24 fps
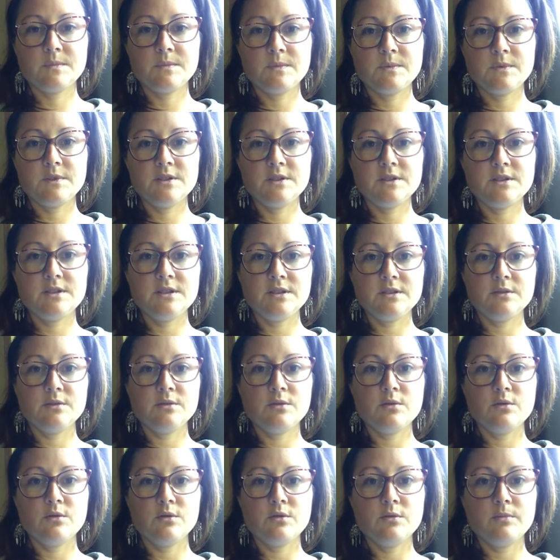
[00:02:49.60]
Still
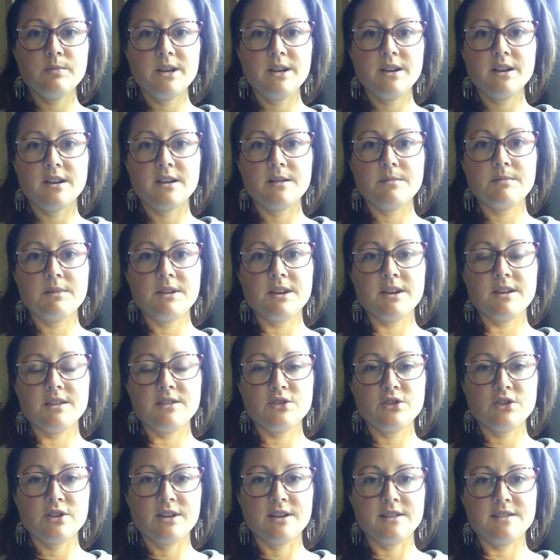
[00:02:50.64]
opening up that
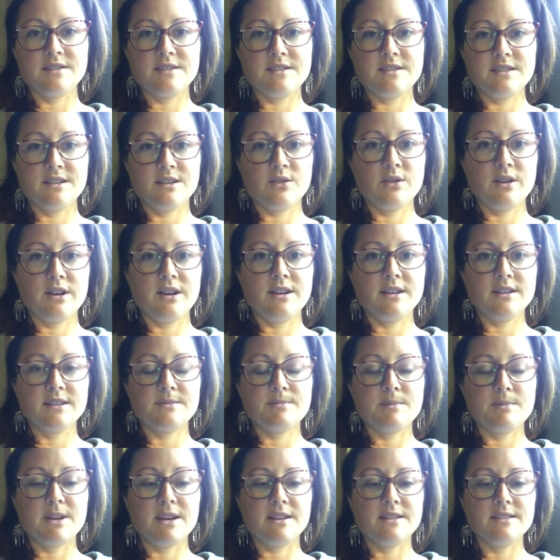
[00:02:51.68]
chest and creating
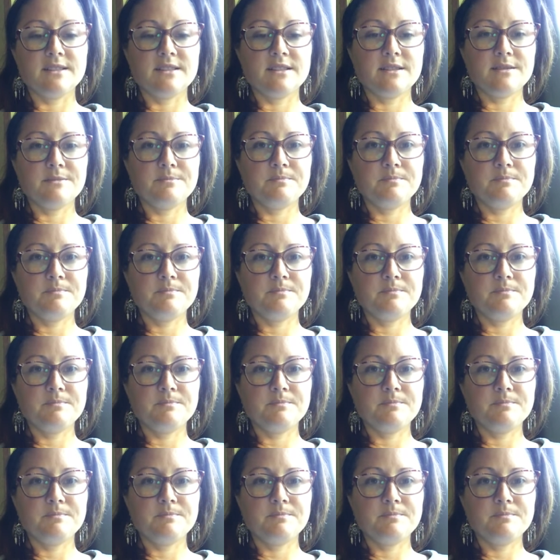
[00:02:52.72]
space.